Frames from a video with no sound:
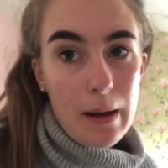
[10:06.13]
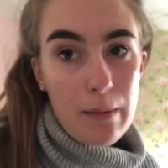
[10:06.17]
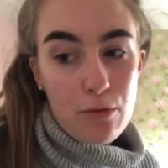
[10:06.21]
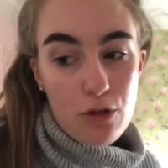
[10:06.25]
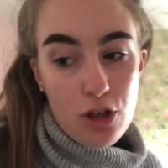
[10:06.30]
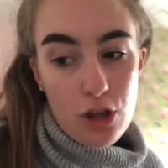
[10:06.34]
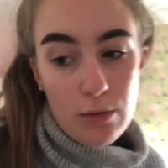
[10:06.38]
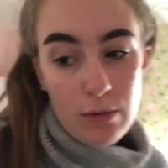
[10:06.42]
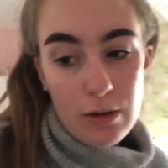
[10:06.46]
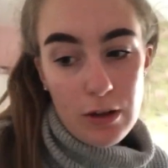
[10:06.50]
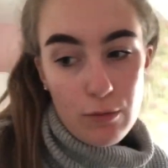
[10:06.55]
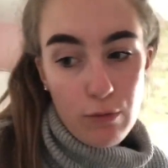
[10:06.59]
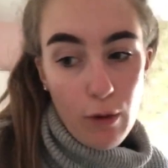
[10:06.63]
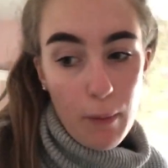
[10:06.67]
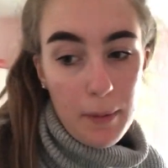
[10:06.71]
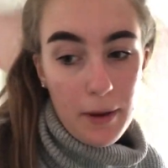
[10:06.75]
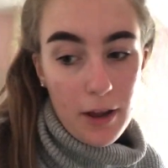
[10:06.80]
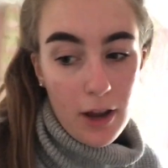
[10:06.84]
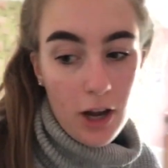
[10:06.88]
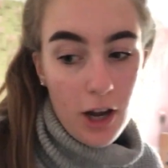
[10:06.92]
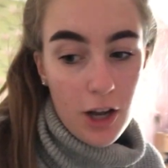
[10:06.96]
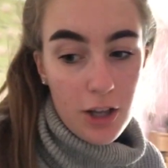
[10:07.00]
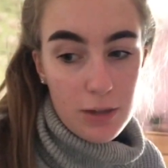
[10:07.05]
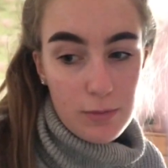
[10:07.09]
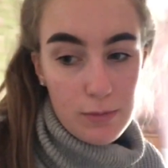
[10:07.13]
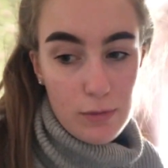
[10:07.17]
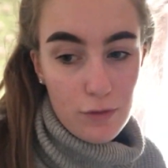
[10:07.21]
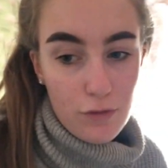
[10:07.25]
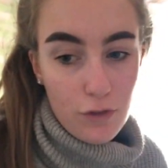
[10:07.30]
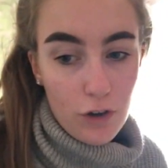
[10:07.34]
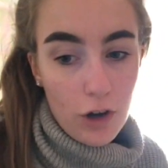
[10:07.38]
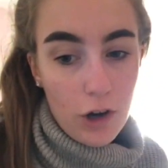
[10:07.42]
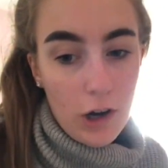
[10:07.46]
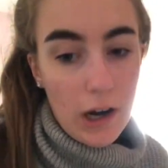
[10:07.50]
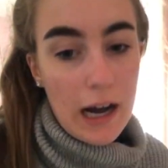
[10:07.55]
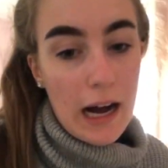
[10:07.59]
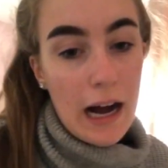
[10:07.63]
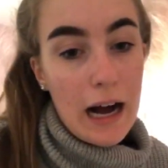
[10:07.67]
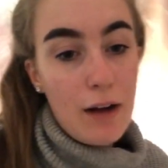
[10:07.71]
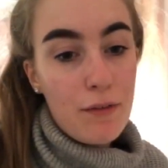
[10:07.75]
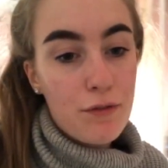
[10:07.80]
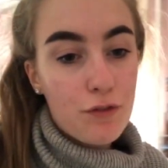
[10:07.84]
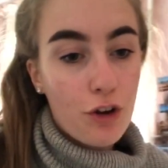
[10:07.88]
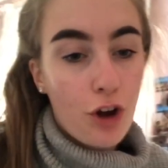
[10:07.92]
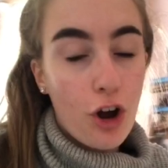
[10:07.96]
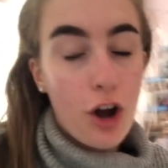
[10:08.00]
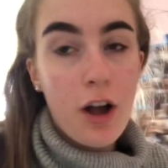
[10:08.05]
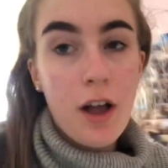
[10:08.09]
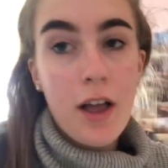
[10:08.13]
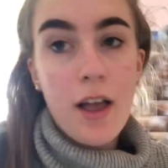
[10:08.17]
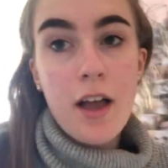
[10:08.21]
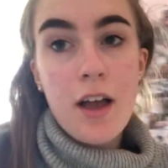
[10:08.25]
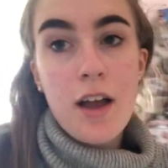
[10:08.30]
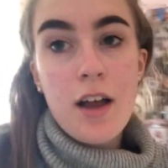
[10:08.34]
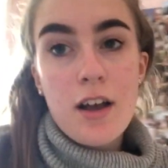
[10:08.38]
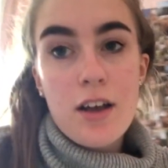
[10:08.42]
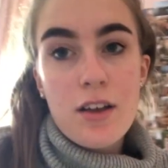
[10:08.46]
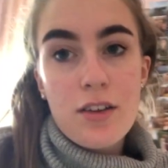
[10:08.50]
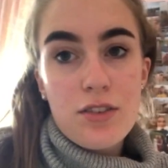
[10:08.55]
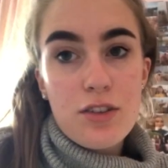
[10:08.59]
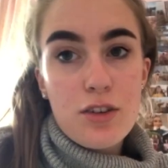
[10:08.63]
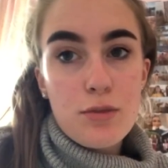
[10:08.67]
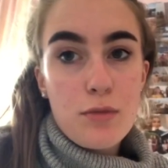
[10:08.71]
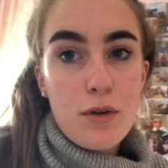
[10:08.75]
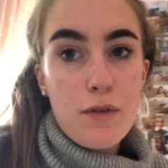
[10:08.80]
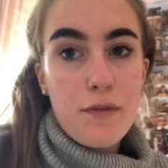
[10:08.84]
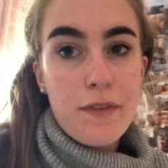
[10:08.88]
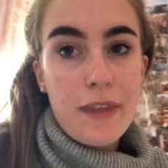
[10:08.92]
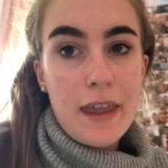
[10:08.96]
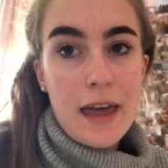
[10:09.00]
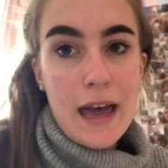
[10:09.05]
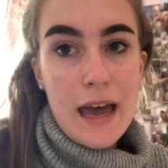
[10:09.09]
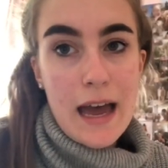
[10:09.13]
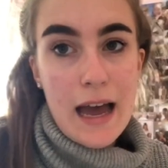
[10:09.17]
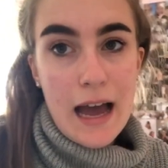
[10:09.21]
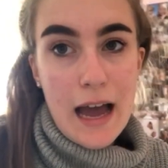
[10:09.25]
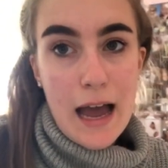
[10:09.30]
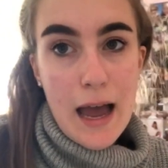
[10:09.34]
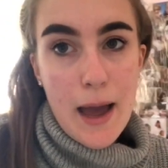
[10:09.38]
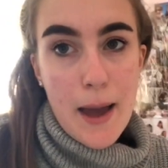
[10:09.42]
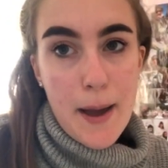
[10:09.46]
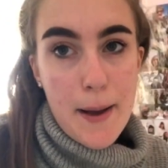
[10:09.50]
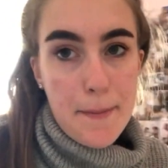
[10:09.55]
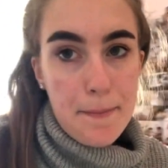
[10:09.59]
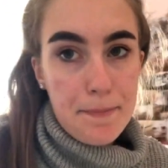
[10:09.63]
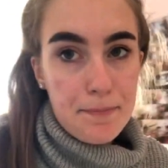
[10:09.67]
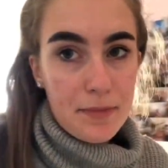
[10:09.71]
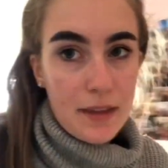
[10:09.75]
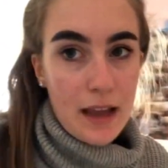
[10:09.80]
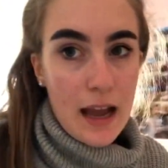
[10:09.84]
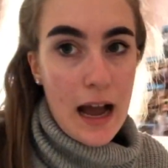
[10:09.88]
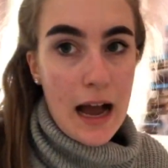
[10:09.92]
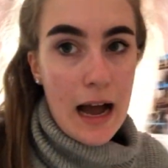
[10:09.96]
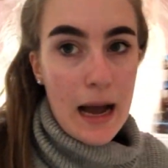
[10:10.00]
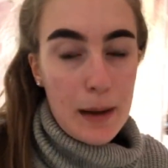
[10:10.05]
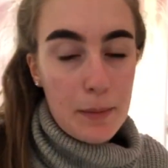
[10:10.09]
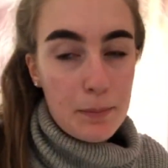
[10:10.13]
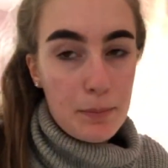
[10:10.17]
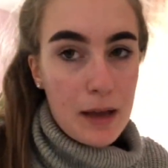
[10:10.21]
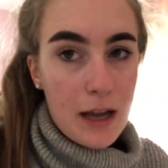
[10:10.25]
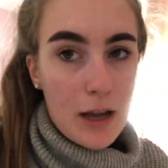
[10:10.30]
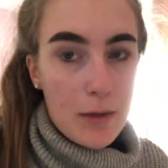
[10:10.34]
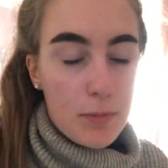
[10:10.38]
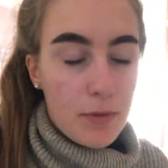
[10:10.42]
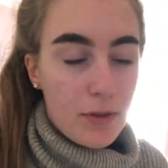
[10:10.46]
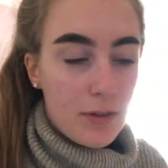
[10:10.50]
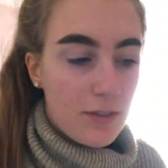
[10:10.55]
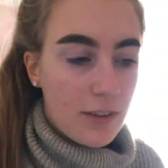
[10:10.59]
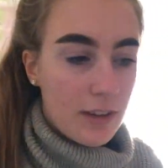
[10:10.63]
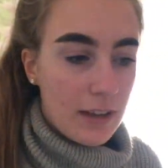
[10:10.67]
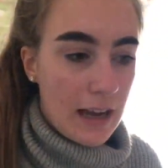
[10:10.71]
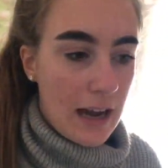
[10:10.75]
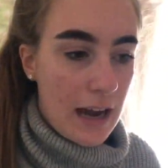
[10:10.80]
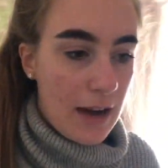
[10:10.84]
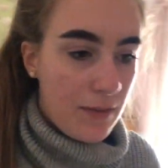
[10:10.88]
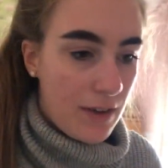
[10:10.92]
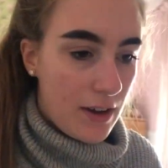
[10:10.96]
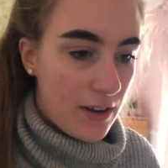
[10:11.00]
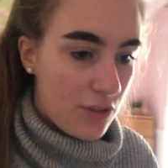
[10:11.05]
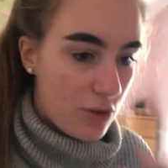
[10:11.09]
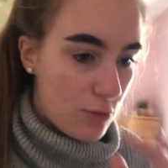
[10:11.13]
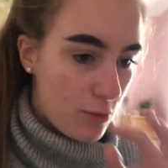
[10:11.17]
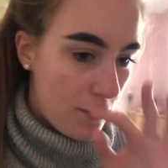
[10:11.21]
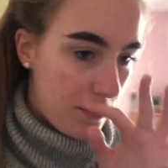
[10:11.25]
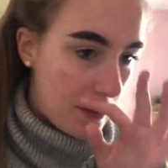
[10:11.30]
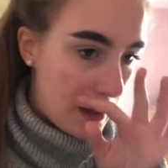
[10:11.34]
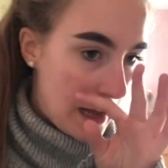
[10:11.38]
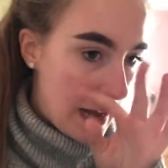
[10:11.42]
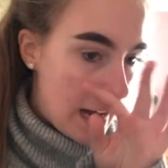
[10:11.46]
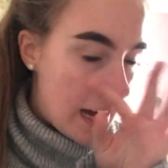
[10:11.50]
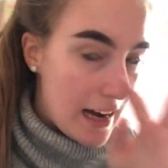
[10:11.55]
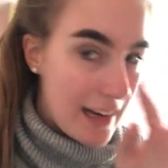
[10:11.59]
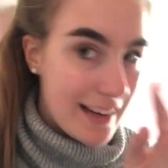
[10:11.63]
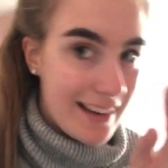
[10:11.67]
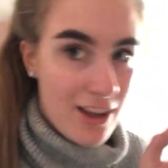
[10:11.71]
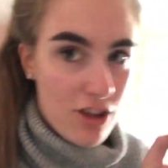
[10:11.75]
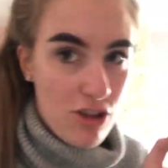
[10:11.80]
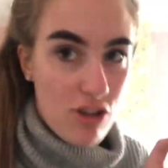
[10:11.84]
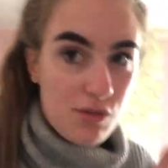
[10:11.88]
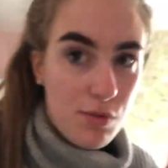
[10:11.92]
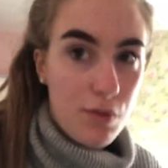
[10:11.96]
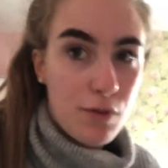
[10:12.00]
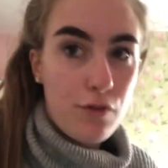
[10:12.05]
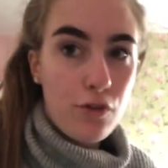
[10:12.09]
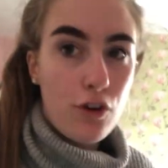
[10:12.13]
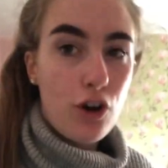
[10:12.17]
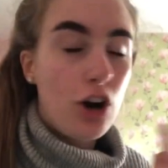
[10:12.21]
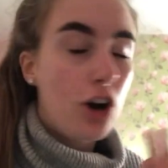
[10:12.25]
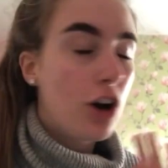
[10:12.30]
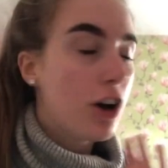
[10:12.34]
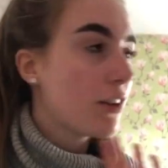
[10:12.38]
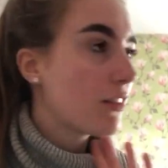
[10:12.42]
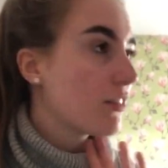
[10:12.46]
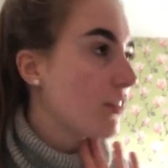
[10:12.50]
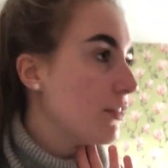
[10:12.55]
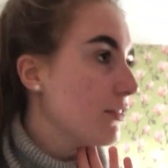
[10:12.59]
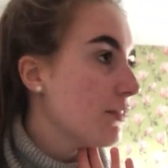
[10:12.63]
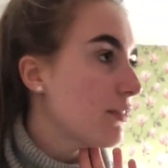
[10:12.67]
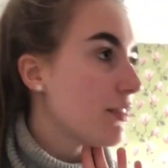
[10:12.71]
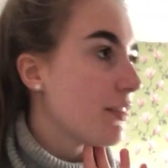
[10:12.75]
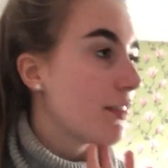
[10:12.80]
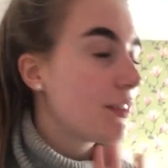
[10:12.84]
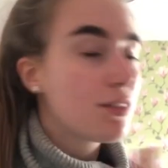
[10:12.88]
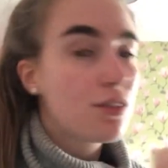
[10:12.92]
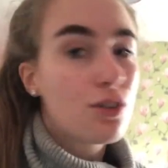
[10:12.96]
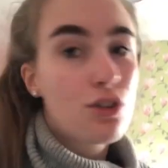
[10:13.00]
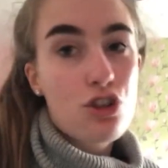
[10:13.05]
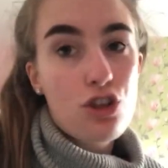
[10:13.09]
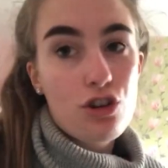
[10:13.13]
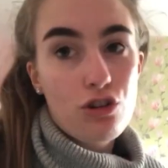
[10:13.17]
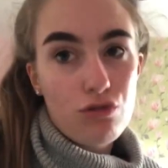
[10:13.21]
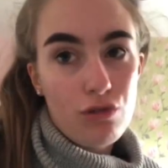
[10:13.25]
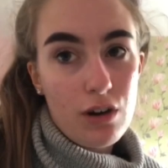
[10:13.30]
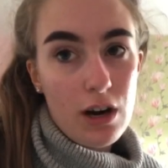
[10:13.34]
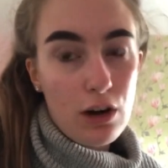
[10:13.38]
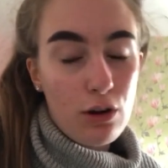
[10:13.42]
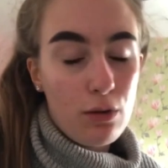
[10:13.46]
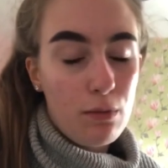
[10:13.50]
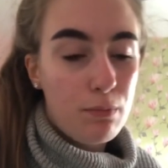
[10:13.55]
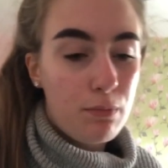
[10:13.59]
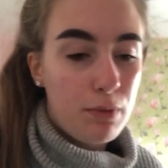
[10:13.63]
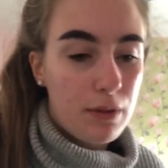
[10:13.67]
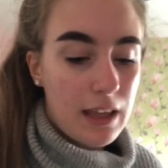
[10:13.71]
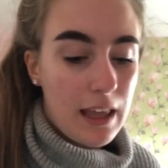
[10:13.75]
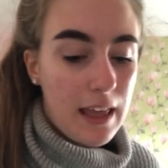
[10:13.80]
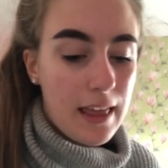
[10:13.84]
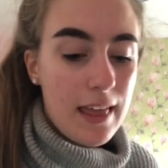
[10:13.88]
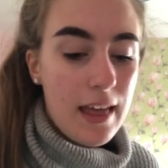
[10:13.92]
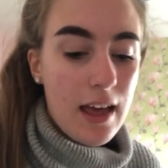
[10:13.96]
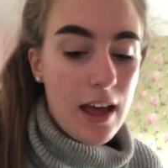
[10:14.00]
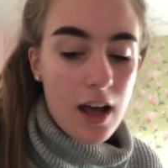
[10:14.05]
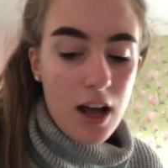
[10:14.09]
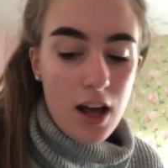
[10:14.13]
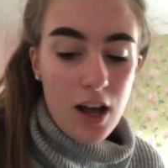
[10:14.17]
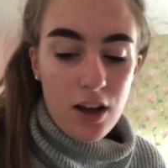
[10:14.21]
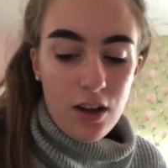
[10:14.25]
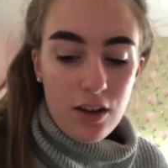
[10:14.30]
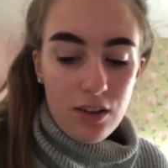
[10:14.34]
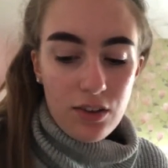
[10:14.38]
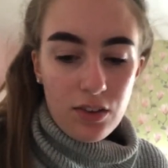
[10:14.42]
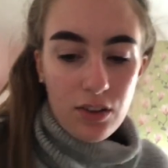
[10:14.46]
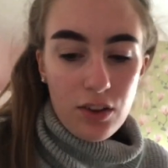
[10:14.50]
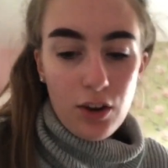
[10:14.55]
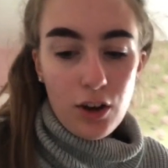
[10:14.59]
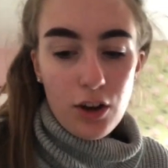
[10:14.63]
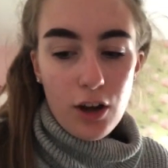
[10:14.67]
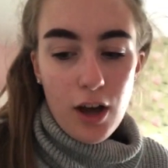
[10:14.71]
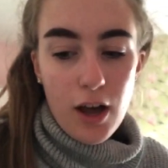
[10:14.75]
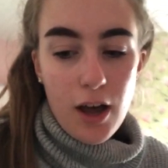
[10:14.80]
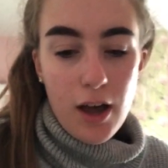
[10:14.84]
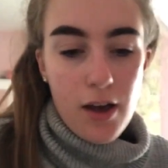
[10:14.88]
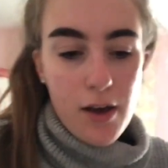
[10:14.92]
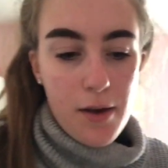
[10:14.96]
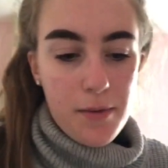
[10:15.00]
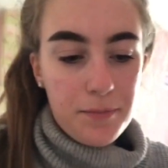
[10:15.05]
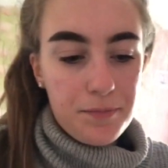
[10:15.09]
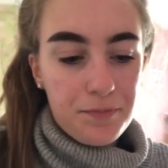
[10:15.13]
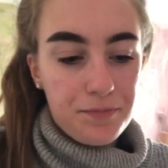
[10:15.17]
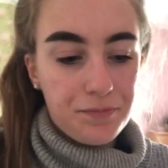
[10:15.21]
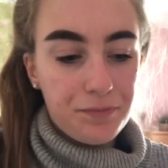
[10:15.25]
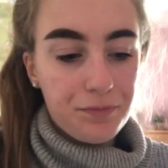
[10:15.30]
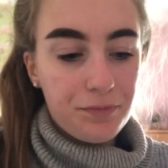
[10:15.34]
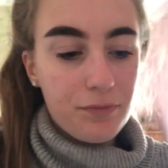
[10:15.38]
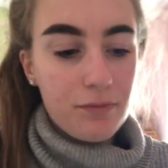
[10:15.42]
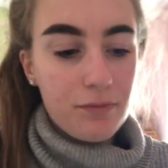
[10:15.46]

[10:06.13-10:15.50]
I'm sure you've probably heard them before. I have got some of their um eye pigments and I have had some of their eyelashes before. It's honestly such a great company. So um